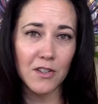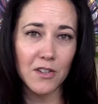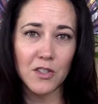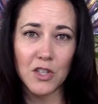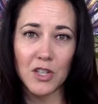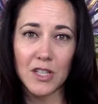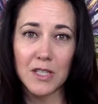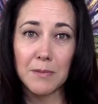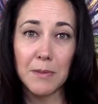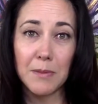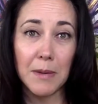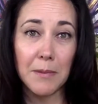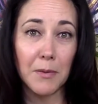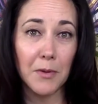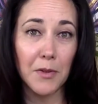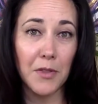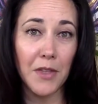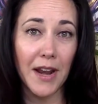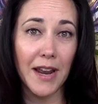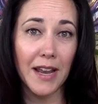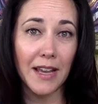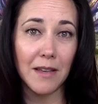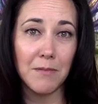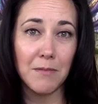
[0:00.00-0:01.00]
just people
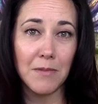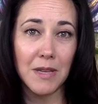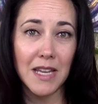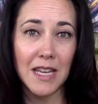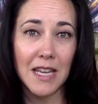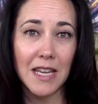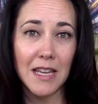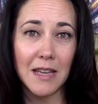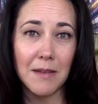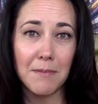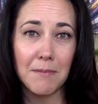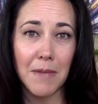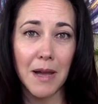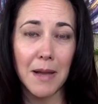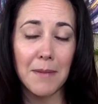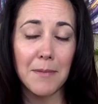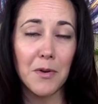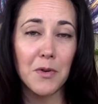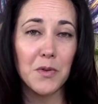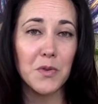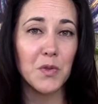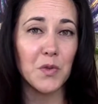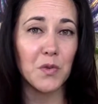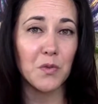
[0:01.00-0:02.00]
that I can be my
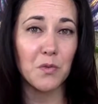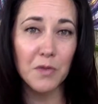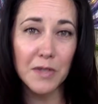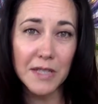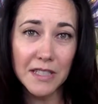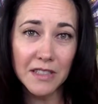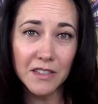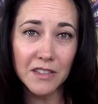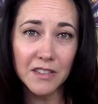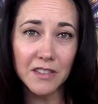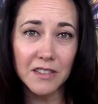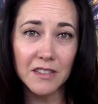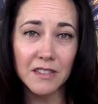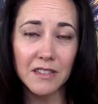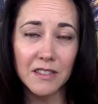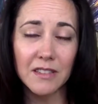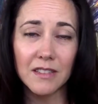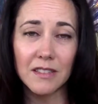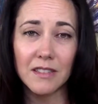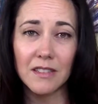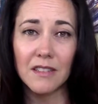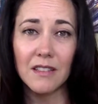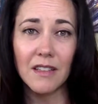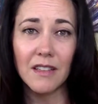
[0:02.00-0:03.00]
most real,
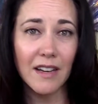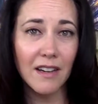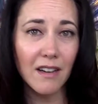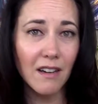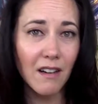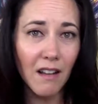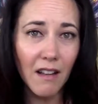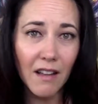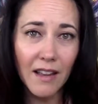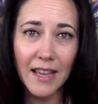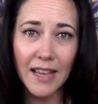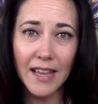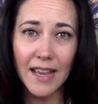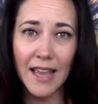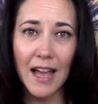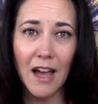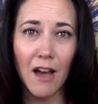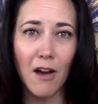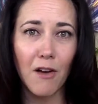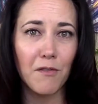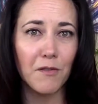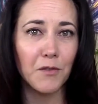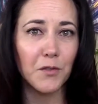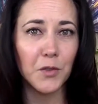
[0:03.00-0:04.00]
let it all hang
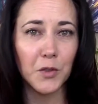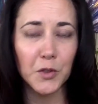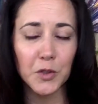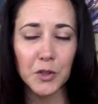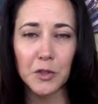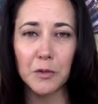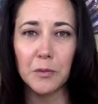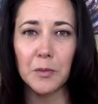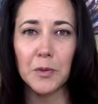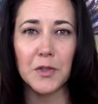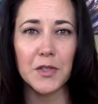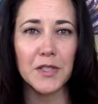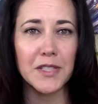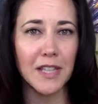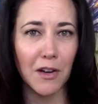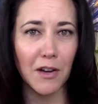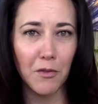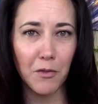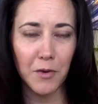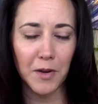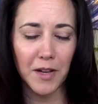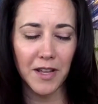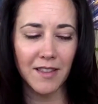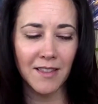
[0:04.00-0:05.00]
out, vulnerable
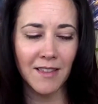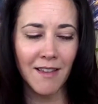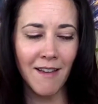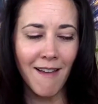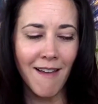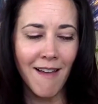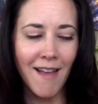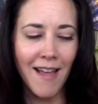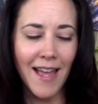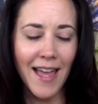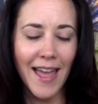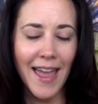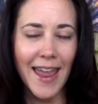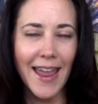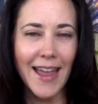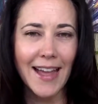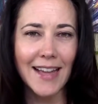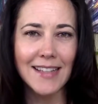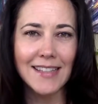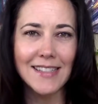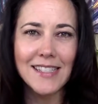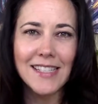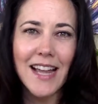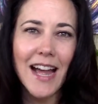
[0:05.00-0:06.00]
self with.
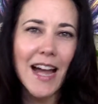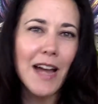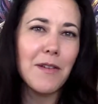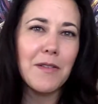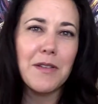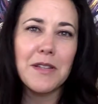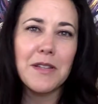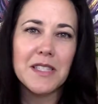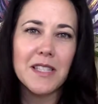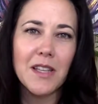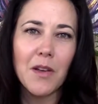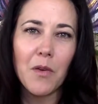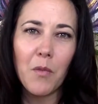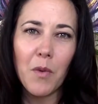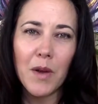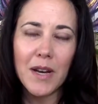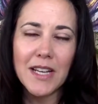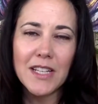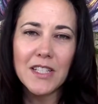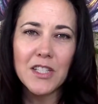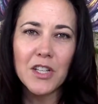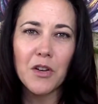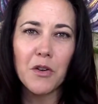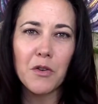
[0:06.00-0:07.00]
And I was
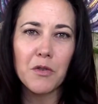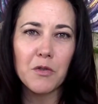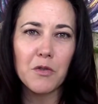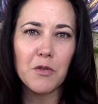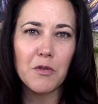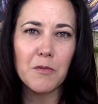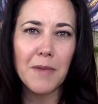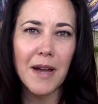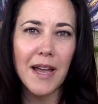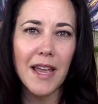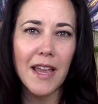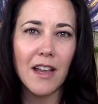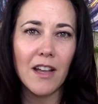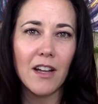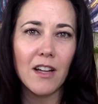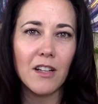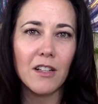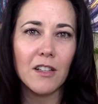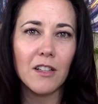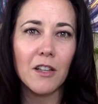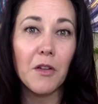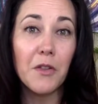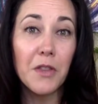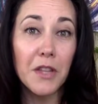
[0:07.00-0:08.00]
wanting to go through my
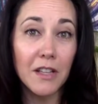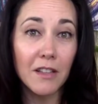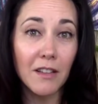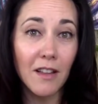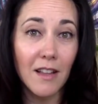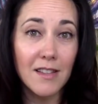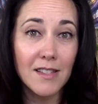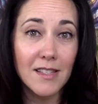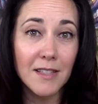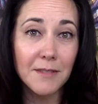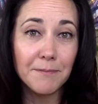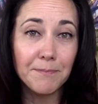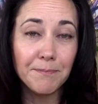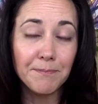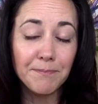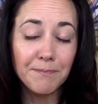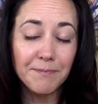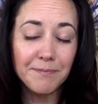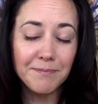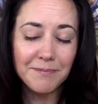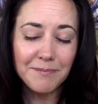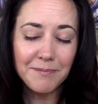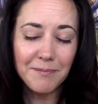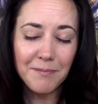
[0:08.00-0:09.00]
clothing closet
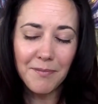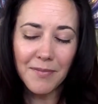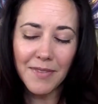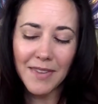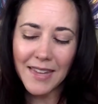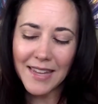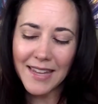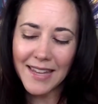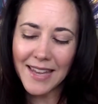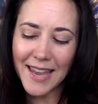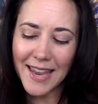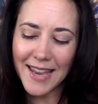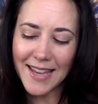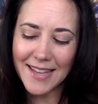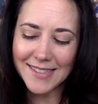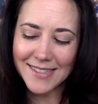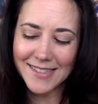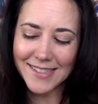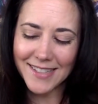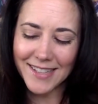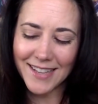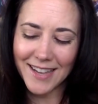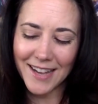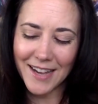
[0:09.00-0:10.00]
and,